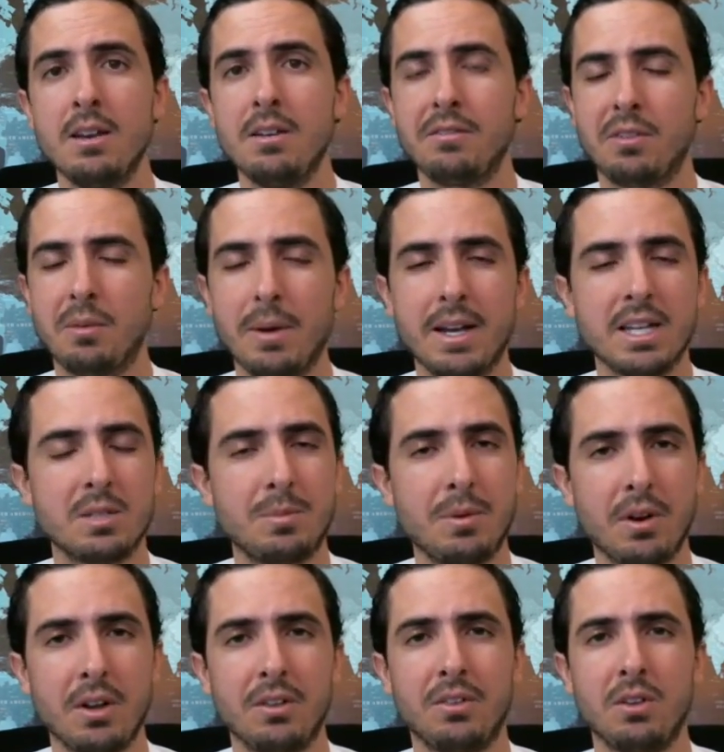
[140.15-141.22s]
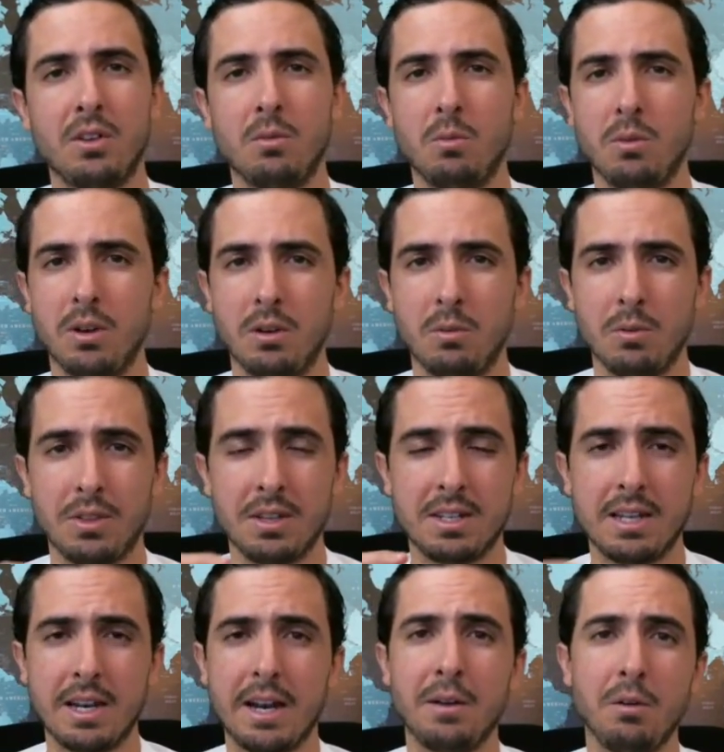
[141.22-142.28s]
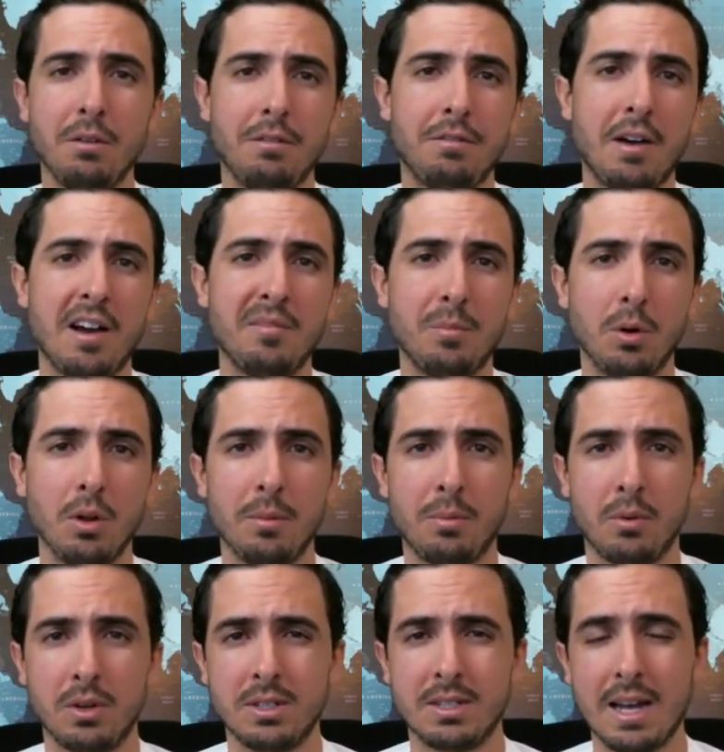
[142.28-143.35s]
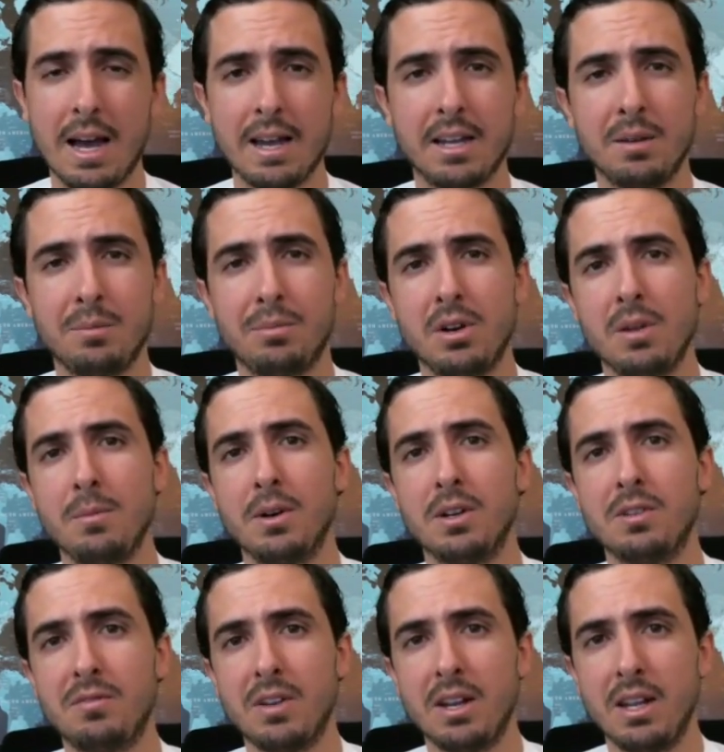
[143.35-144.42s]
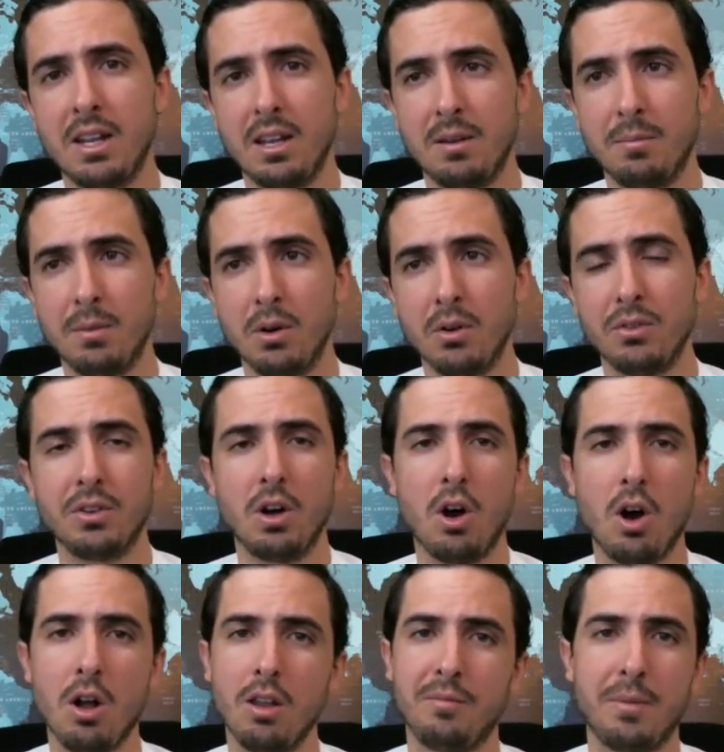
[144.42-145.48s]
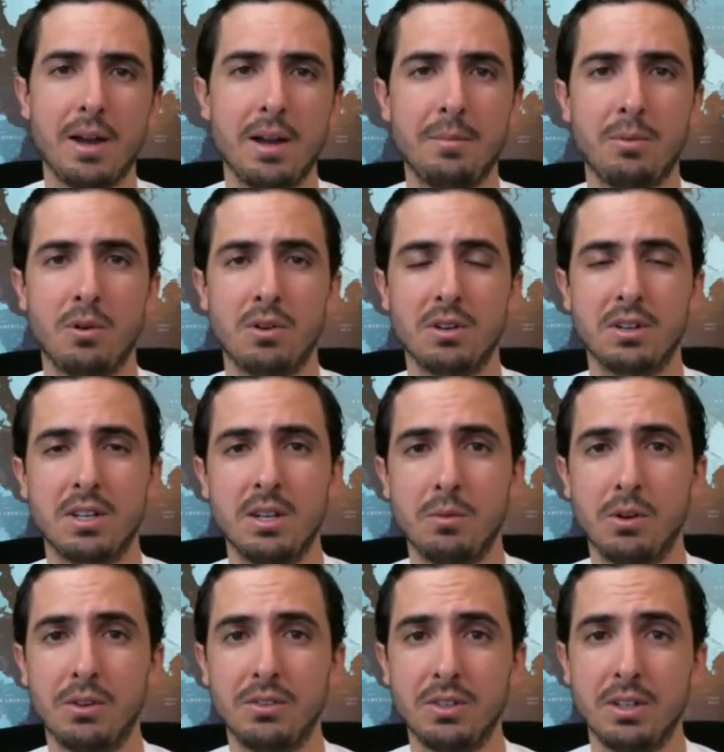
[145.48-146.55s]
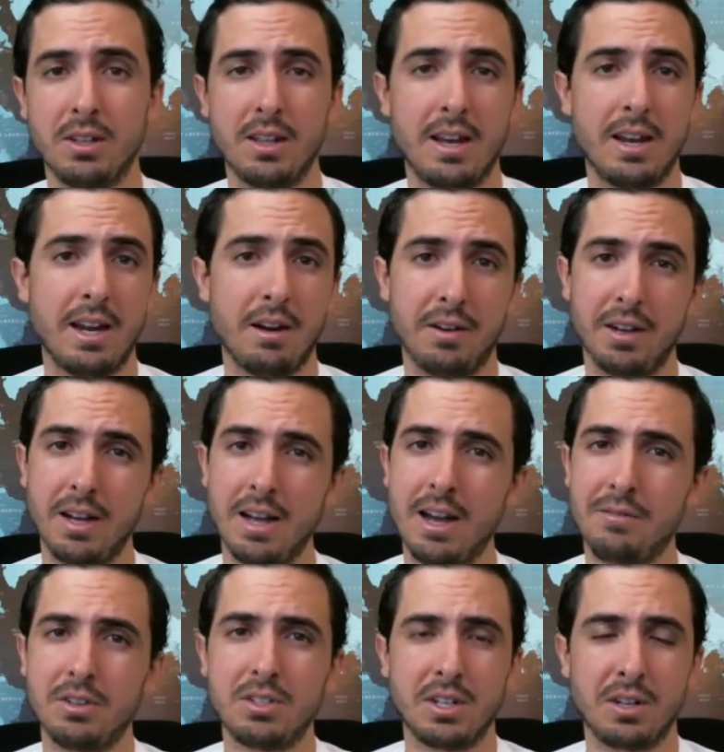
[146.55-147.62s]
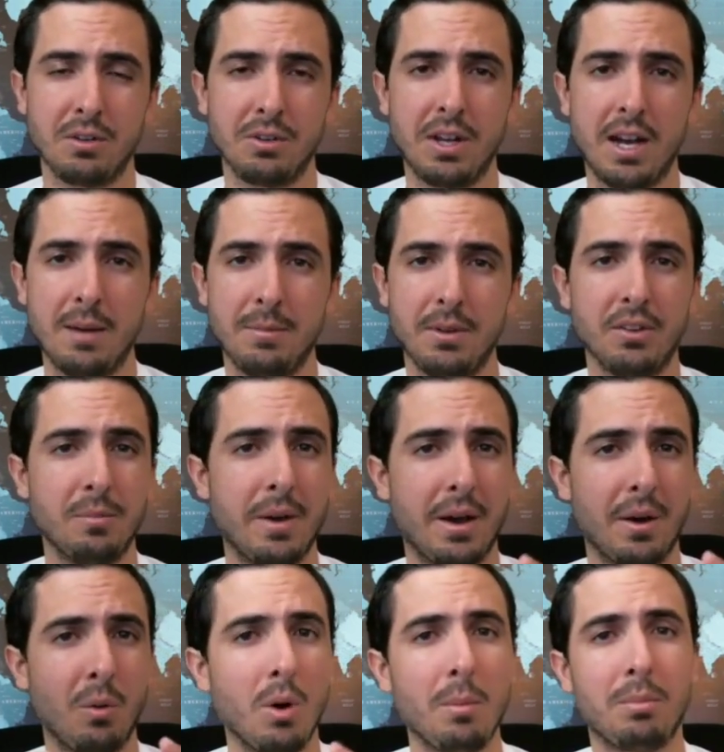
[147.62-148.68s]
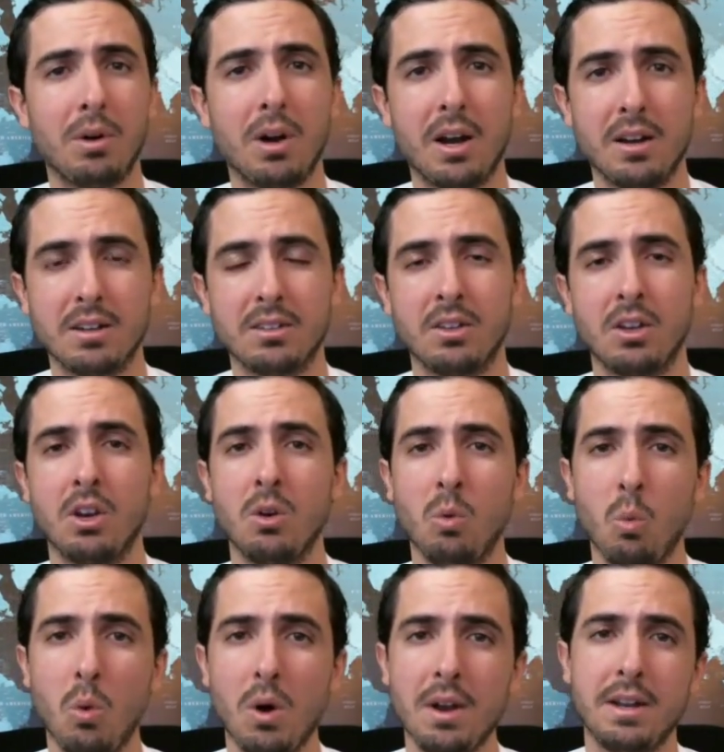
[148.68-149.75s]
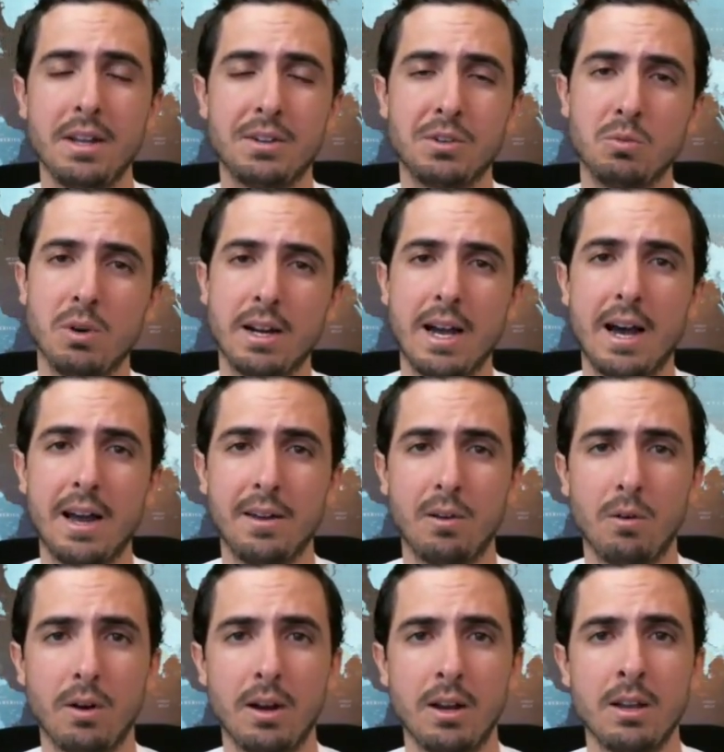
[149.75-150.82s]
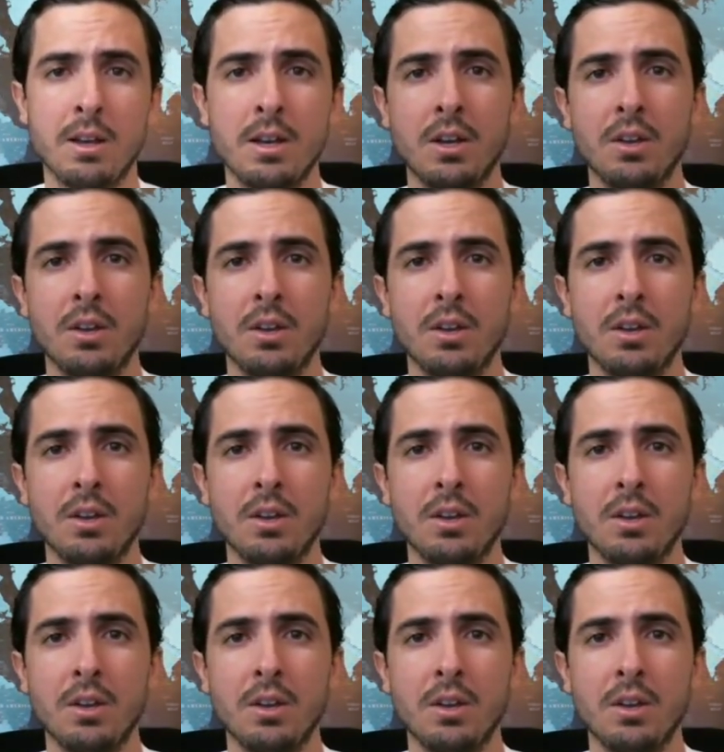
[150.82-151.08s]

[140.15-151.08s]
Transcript: From my experience, with the title and 5 bullet points, I can pretty much fit in most all of my important keywords into that area every single time. Doesn't matter what product, what niche, what category.